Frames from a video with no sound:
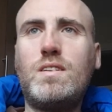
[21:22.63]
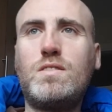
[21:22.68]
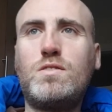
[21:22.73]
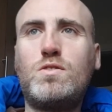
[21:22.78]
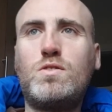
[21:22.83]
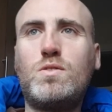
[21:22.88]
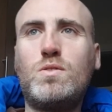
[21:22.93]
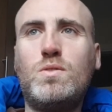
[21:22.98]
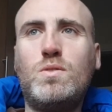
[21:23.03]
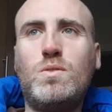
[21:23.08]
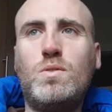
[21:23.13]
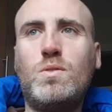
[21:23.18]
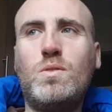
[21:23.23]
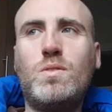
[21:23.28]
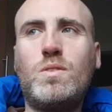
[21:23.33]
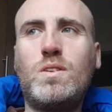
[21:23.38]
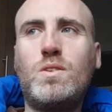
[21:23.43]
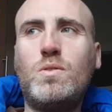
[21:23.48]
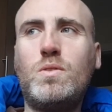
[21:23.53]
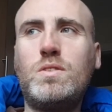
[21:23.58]

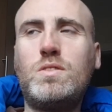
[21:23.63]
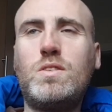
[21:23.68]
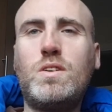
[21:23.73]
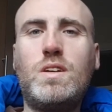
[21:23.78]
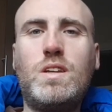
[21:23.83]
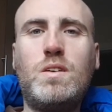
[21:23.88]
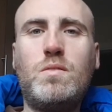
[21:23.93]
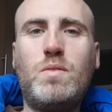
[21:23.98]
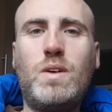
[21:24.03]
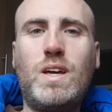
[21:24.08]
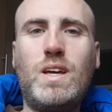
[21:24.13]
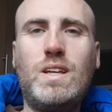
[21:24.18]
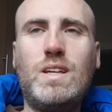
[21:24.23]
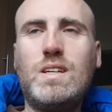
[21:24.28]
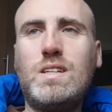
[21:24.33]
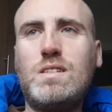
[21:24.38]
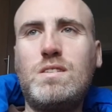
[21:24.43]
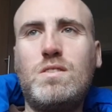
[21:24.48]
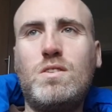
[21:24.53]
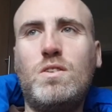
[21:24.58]
So going to an event
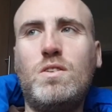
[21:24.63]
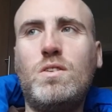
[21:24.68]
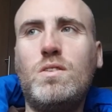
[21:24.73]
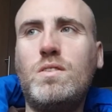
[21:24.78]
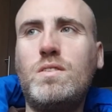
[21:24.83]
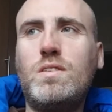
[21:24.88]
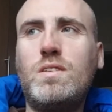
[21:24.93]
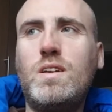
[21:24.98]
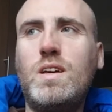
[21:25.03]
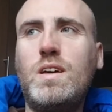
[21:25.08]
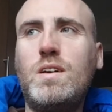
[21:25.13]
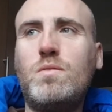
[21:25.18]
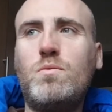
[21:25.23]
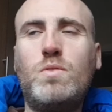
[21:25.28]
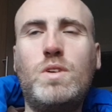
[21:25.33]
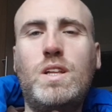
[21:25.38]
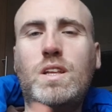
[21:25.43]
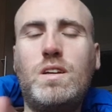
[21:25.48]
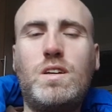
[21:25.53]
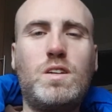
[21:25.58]
is not
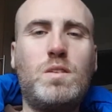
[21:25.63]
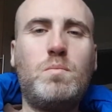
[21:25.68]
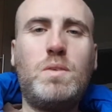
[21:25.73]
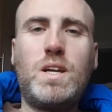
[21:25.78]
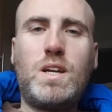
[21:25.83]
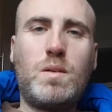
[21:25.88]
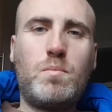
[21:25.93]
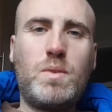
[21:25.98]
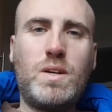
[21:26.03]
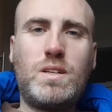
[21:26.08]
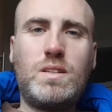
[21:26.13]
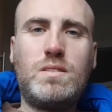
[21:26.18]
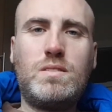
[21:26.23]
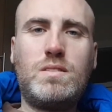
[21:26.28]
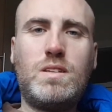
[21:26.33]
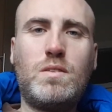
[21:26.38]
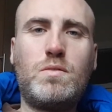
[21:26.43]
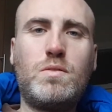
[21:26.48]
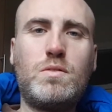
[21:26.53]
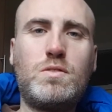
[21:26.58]
really going to make a big
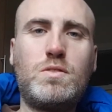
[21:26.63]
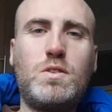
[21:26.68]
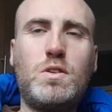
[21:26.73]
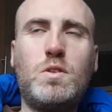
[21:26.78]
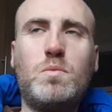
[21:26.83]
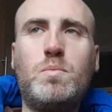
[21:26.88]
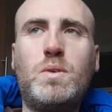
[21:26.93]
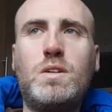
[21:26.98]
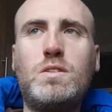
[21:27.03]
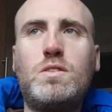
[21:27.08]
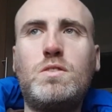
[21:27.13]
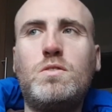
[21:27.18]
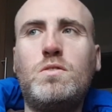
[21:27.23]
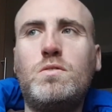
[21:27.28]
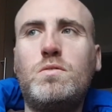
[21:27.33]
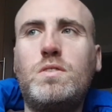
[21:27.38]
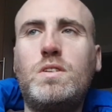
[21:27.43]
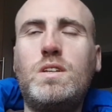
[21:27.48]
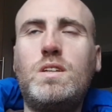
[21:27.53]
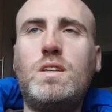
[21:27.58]
difference to your budget
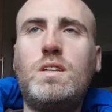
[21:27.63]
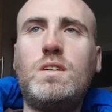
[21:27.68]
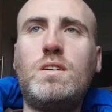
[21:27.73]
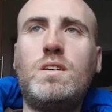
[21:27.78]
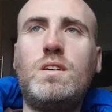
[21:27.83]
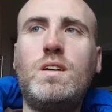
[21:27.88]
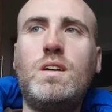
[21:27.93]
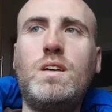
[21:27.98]
over the year.